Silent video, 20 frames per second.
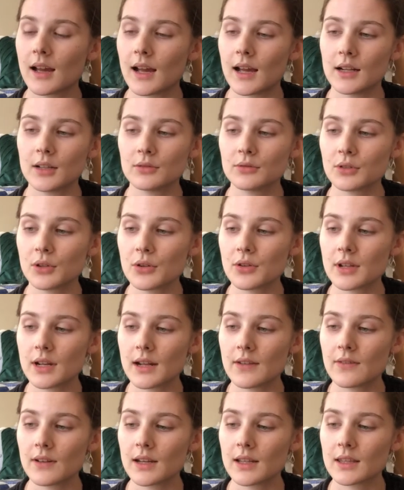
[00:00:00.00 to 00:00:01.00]
I don't know that
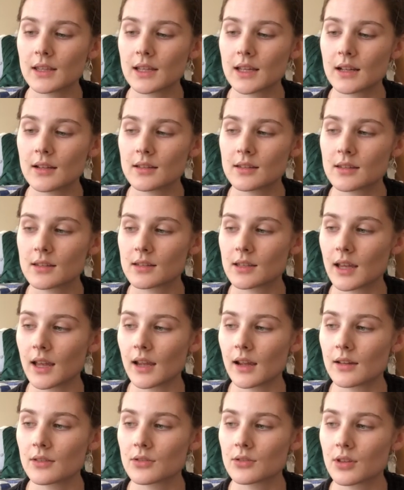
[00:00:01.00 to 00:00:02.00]
I have anything else to
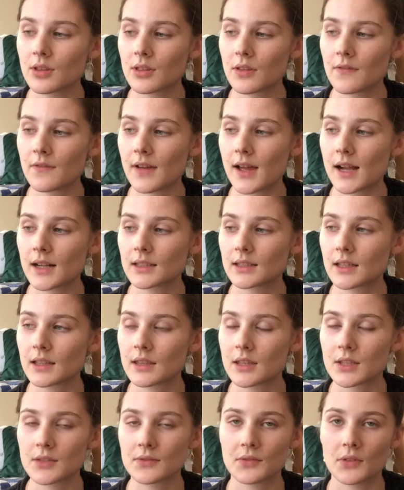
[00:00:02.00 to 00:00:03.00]
say other than the fact
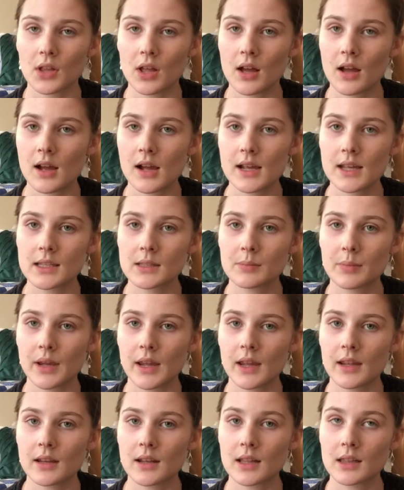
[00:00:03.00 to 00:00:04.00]
that this vlog has
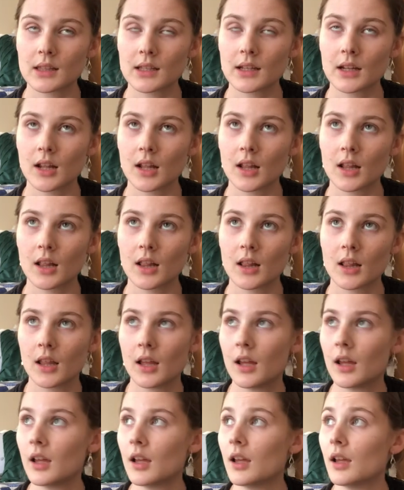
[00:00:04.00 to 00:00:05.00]
been a little
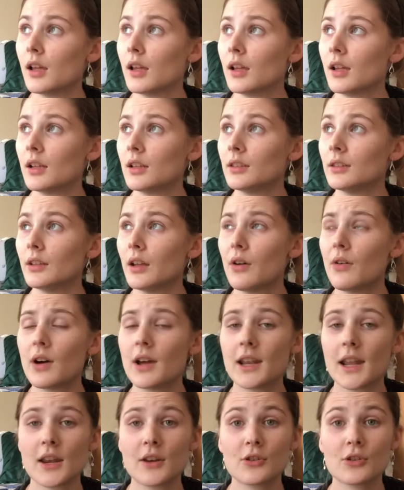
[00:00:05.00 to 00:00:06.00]
low
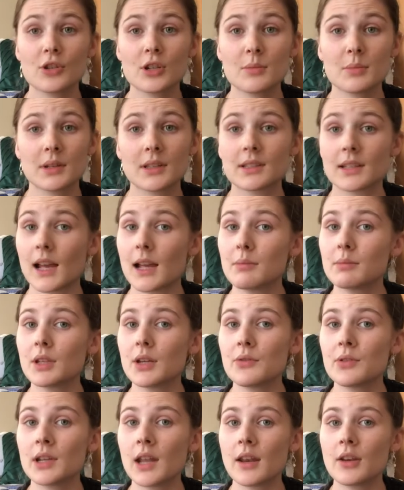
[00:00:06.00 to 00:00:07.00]
on energy because I'm
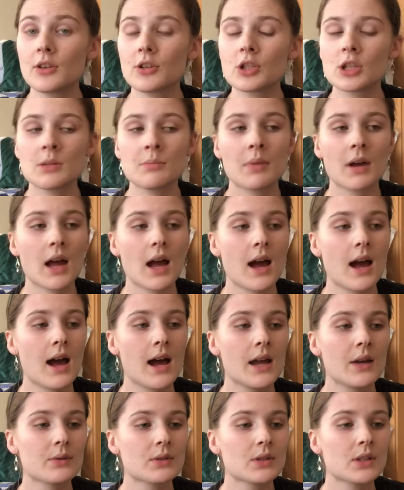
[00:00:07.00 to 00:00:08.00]
low on energy, but
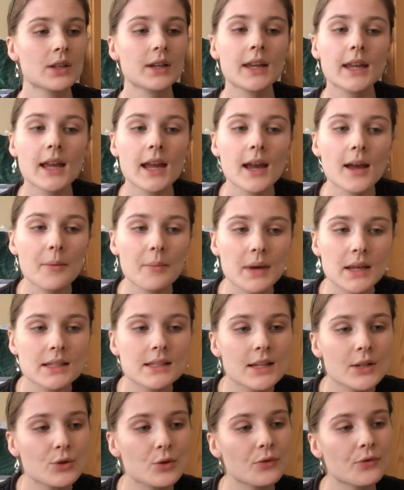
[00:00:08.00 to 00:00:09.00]
I was looking at my
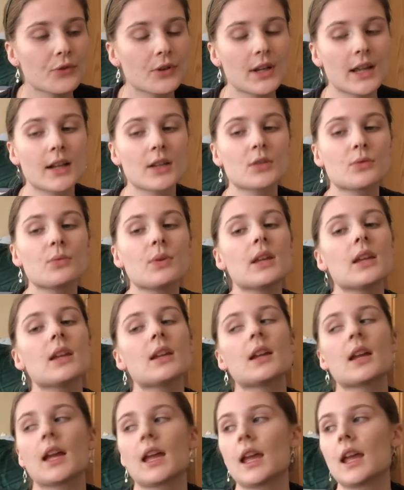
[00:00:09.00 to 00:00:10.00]
schedule for next
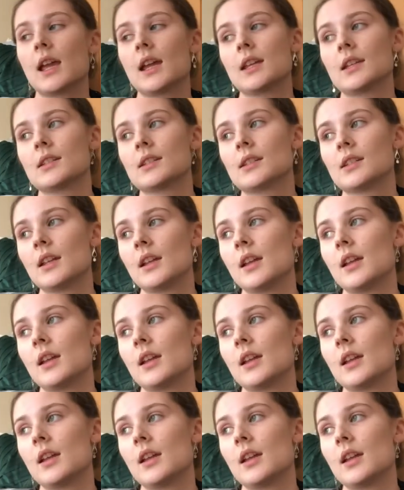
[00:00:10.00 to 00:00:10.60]
week and